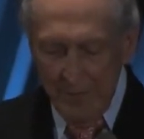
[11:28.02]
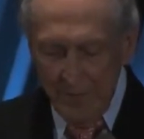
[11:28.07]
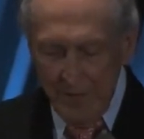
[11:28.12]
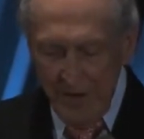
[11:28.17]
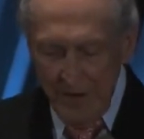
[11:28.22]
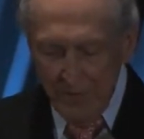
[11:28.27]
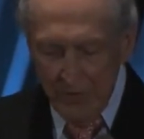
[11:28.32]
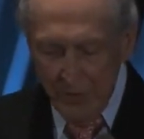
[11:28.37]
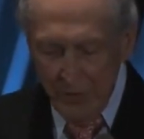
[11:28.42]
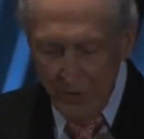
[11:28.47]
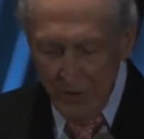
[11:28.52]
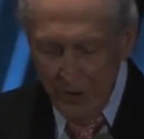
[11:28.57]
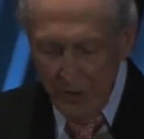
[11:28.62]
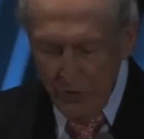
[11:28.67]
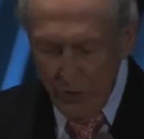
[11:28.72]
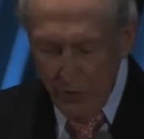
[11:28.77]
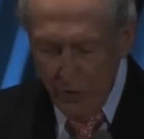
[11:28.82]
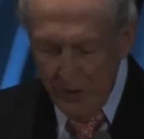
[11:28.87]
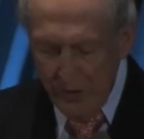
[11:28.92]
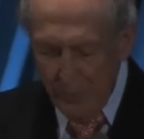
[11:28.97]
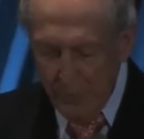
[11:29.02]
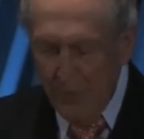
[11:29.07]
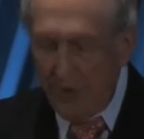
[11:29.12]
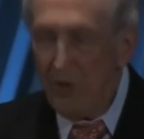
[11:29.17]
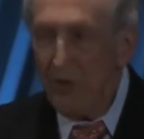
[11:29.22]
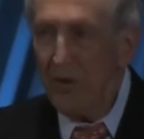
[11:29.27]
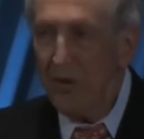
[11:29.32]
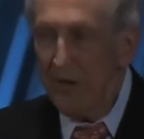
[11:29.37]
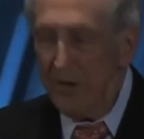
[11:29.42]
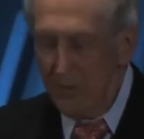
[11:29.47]
After a learning
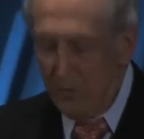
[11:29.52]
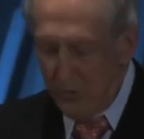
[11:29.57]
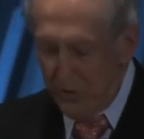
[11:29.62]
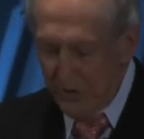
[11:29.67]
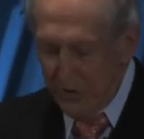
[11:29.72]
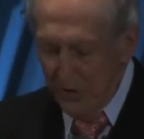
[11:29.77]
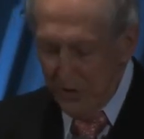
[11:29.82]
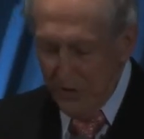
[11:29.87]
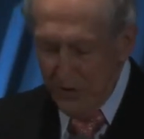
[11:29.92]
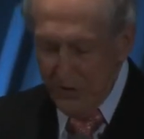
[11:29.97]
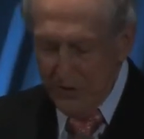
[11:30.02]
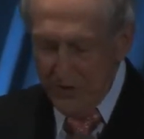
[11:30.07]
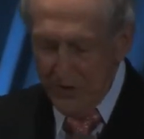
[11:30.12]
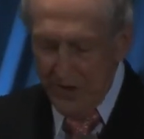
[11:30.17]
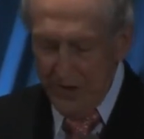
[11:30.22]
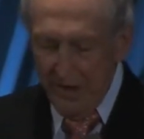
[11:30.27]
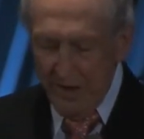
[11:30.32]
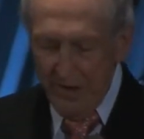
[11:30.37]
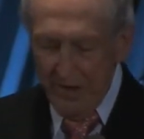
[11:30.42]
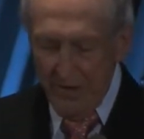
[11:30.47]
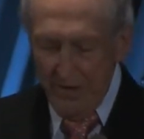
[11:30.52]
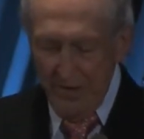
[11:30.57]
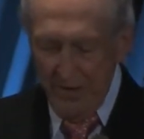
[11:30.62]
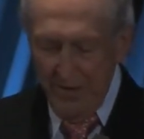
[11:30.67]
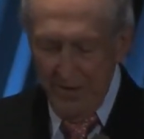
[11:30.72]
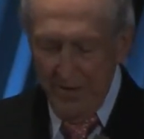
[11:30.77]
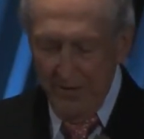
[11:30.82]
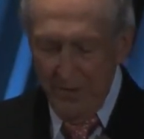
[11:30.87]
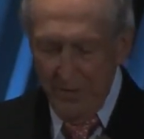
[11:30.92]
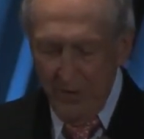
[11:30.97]
period in research, I
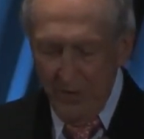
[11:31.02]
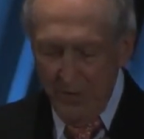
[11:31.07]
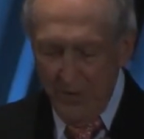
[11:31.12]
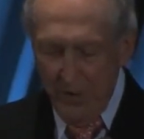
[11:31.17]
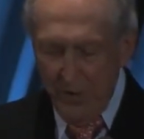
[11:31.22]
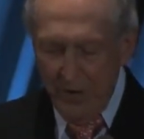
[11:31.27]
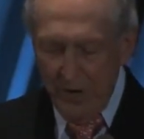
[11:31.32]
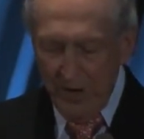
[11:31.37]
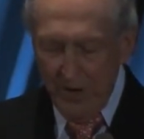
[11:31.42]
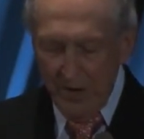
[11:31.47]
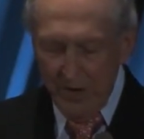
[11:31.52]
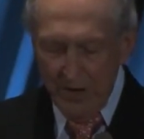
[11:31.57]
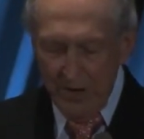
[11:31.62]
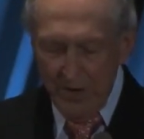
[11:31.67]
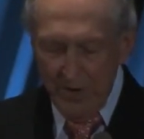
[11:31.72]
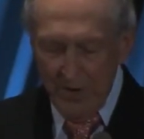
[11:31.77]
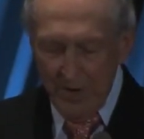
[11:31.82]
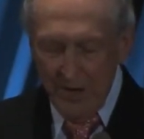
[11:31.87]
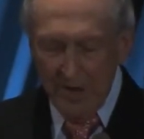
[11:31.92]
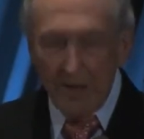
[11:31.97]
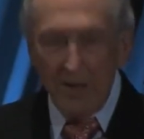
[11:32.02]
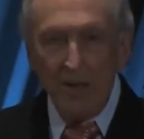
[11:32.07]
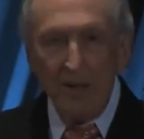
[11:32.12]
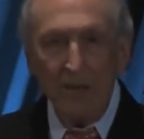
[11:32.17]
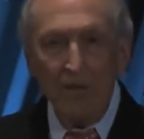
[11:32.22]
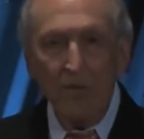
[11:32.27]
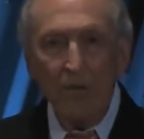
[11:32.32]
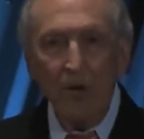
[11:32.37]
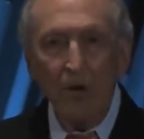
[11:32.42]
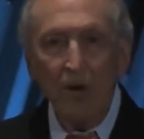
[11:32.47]
feel very lucky that I got
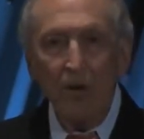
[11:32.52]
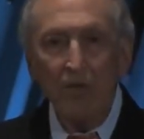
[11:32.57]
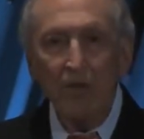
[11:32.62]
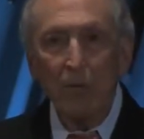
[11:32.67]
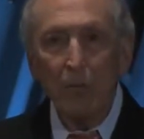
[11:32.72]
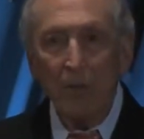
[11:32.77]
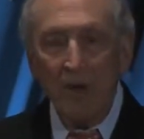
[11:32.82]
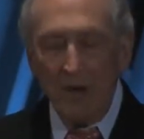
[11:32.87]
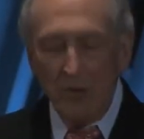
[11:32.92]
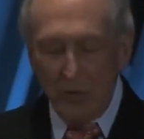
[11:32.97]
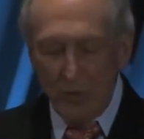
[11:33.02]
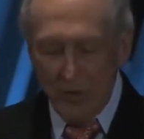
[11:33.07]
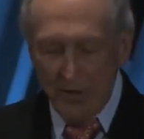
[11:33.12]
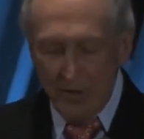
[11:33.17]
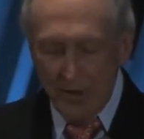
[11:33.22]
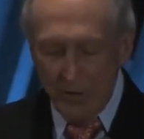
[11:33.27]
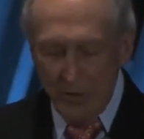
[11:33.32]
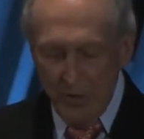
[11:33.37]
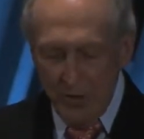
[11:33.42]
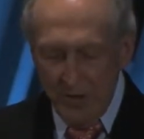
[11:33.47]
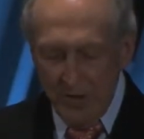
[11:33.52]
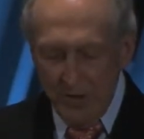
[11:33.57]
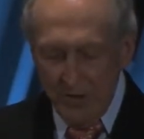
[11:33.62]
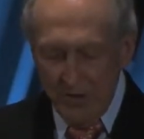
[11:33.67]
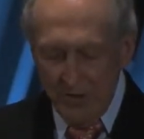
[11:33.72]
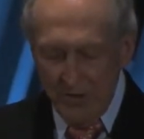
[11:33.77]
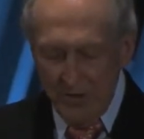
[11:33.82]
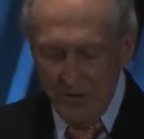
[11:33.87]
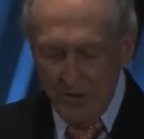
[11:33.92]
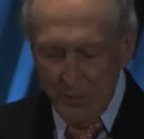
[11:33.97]
involved in
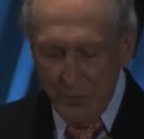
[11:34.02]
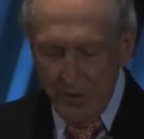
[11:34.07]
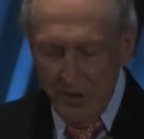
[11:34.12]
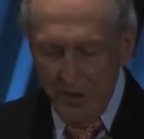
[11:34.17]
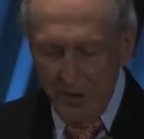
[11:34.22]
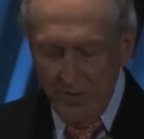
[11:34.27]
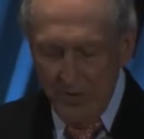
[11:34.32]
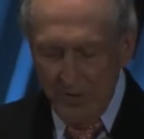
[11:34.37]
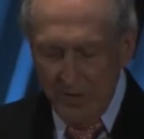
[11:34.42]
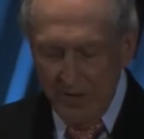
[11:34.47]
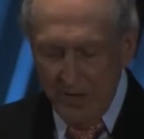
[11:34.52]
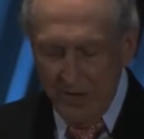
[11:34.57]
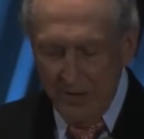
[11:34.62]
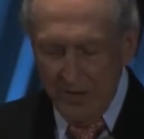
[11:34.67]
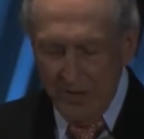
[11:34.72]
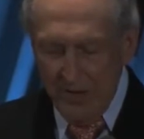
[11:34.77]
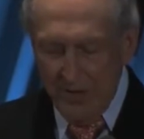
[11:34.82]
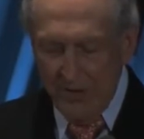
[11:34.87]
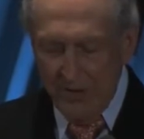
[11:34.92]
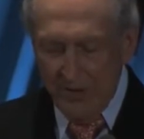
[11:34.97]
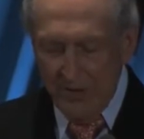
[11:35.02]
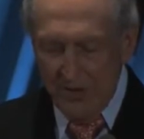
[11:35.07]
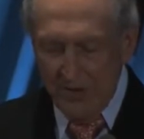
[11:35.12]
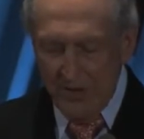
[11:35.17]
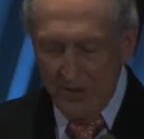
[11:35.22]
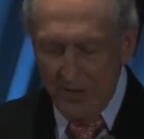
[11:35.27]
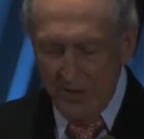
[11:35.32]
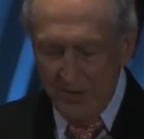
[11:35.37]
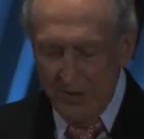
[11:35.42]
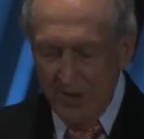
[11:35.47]
microelectronics in the middle of the
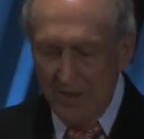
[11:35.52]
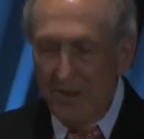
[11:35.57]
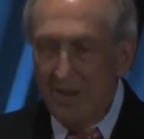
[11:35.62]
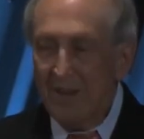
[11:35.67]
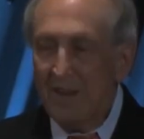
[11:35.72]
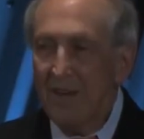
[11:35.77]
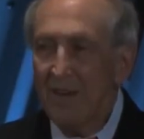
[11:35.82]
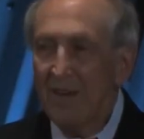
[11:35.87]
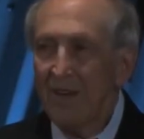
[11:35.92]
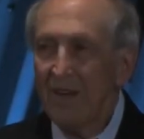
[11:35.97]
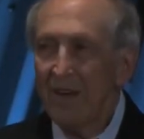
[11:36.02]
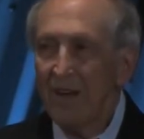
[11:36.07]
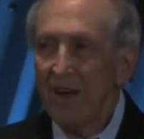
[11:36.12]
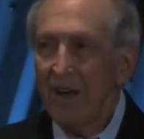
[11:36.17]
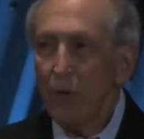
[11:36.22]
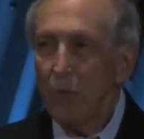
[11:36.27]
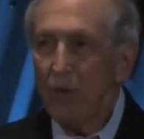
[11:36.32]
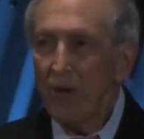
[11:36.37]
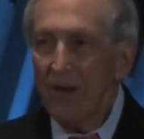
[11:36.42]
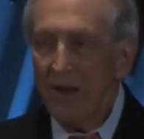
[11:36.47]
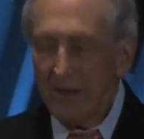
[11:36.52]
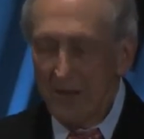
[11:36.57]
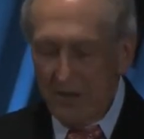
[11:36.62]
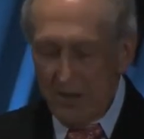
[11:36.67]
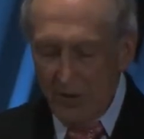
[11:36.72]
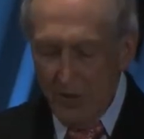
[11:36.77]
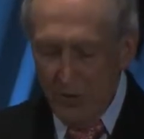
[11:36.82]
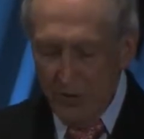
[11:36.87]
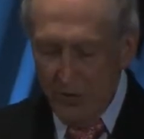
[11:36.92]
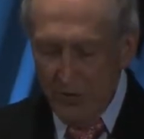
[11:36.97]
1960s. I would like to
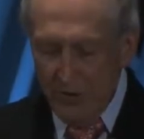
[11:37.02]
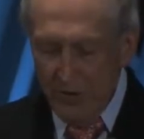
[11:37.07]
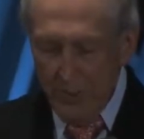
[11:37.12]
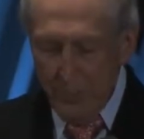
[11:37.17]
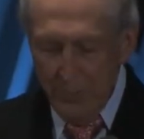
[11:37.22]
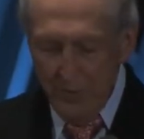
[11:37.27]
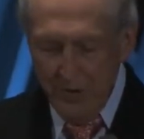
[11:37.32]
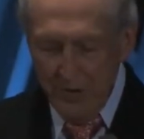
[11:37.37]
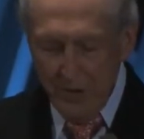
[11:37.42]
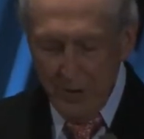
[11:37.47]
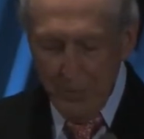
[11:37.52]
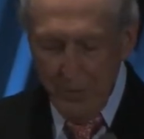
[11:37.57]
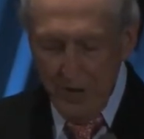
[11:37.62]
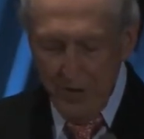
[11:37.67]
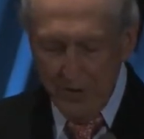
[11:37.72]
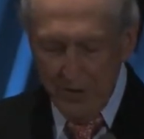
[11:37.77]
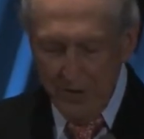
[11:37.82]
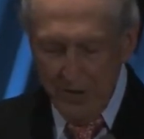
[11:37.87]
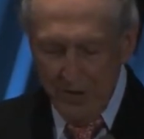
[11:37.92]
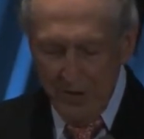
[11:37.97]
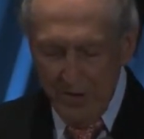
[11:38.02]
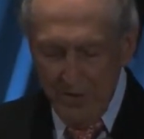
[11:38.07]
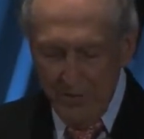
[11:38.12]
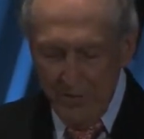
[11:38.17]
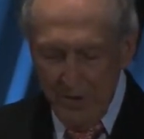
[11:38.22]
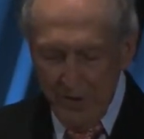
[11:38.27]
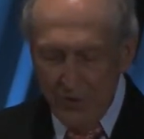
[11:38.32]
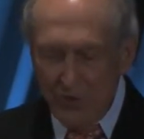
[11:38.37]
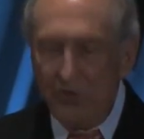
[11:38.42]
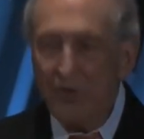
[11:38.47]
tell you something about the
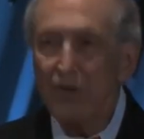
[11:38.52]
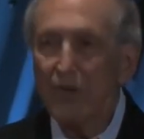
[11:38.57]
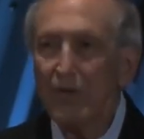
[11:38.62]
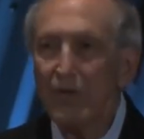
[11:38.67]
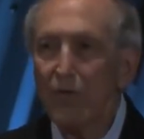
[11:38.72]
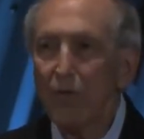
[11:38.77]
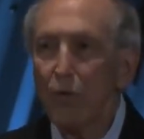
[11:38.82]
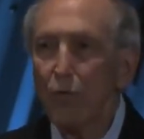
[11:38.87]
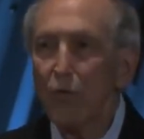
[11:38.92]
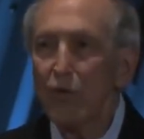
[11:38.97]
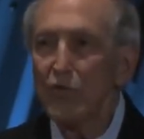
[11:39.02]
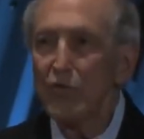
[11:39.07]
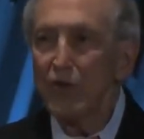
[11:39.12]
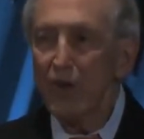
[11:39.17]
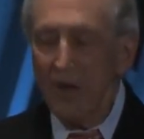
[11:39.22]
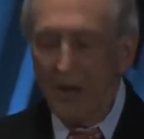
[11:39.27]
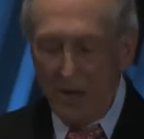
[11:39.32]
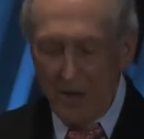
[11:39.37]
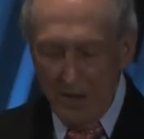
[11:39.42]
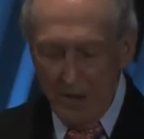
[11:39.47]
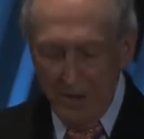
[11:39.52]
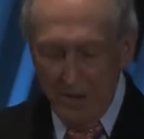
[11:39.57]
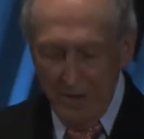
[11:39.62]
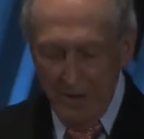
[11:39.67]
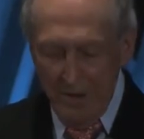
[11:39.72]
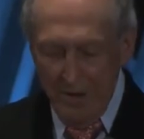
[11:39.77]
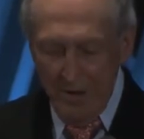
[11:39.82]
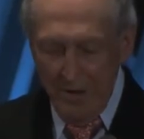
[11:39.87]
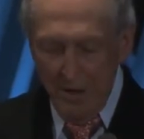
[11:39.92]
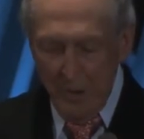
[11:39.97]
invention for which I
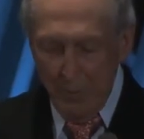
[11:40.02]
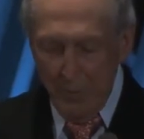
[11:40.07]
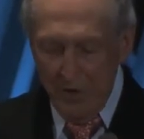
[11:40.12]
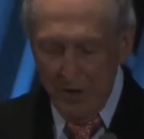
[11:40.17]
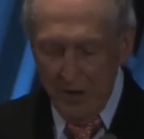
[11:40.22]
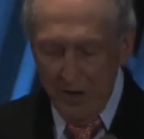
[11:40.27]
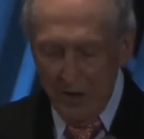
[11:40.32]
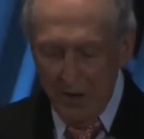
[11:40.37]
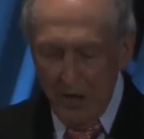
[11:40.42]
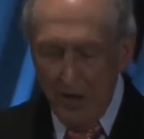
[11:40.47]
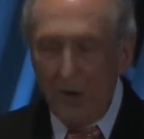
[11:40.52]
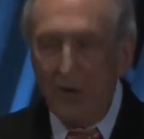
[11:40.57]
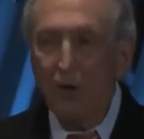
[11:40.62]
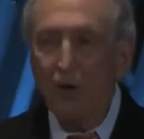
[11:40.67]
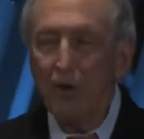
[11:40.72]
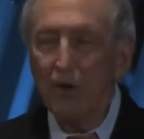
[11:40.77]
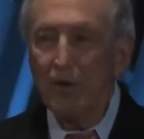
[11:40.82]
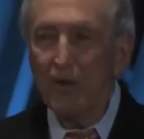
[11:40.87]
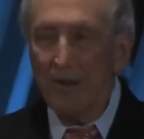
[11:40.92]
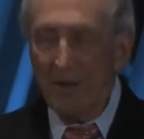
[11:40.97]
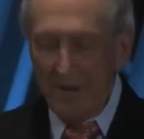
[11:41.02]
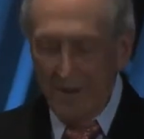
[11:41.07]
am being honored,